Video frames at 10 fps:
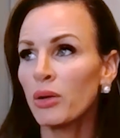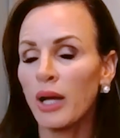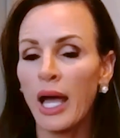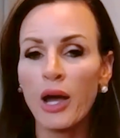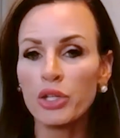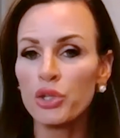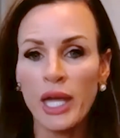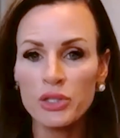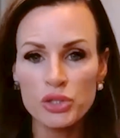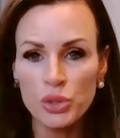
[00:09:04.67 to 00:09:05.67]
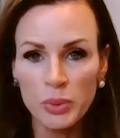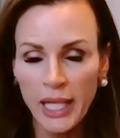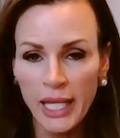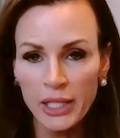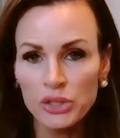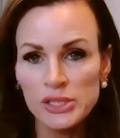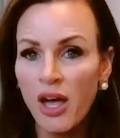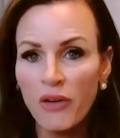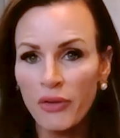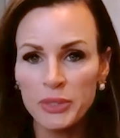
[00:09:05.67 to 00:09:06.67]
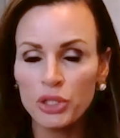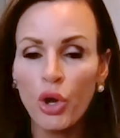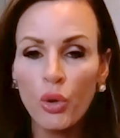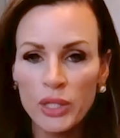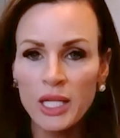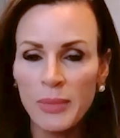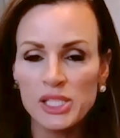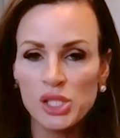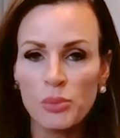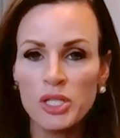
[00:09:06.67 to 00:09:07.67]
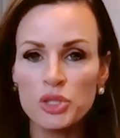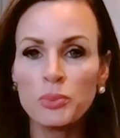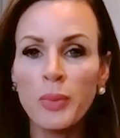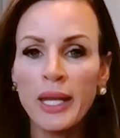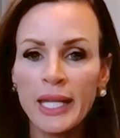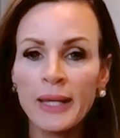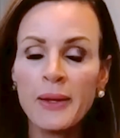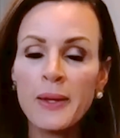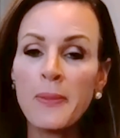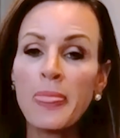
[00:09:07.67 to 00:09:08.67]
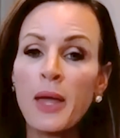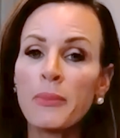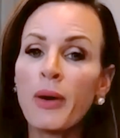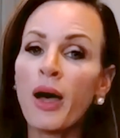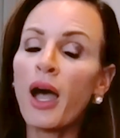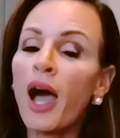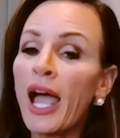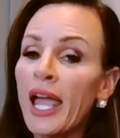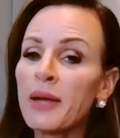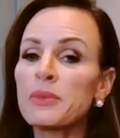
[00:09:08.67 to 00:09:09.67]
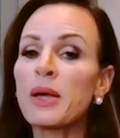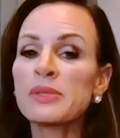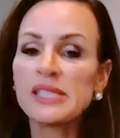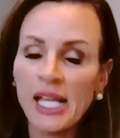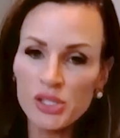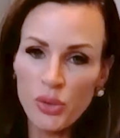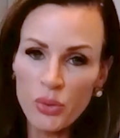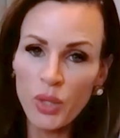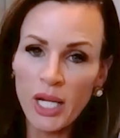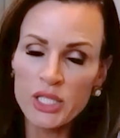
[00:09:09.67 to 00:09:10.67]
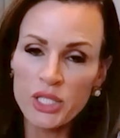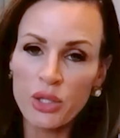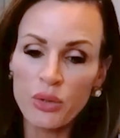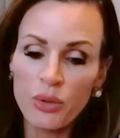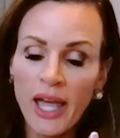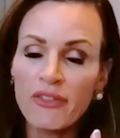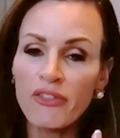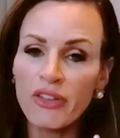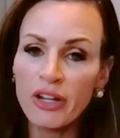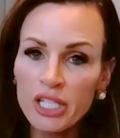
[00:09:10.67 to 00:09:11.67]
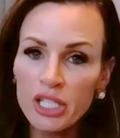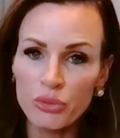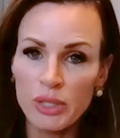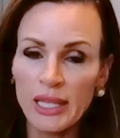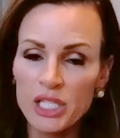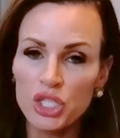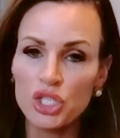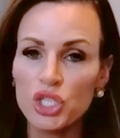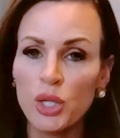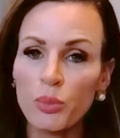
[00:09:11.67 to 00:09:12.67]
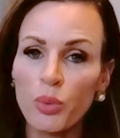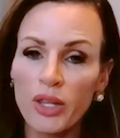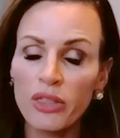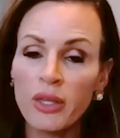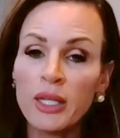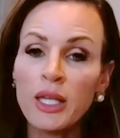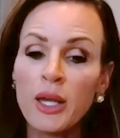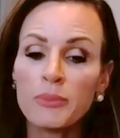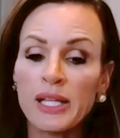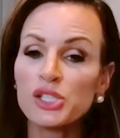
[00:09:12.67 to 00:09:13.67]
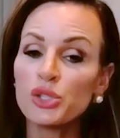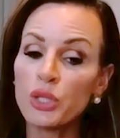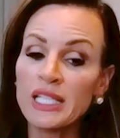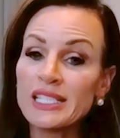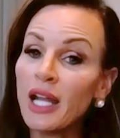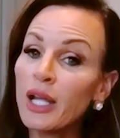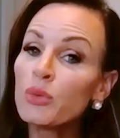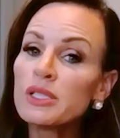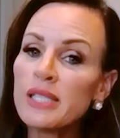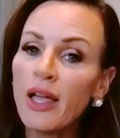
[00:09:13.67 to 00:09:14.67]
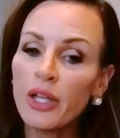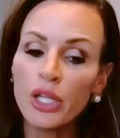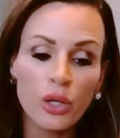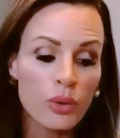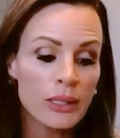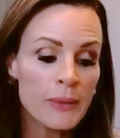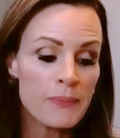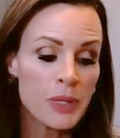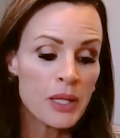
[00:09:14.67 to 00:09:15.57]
well, how you can't duplicate yourself. I mean, you're only going to make so much money. But I am obsessed with what I do. I have a very good relationship with my students. And I will tell you,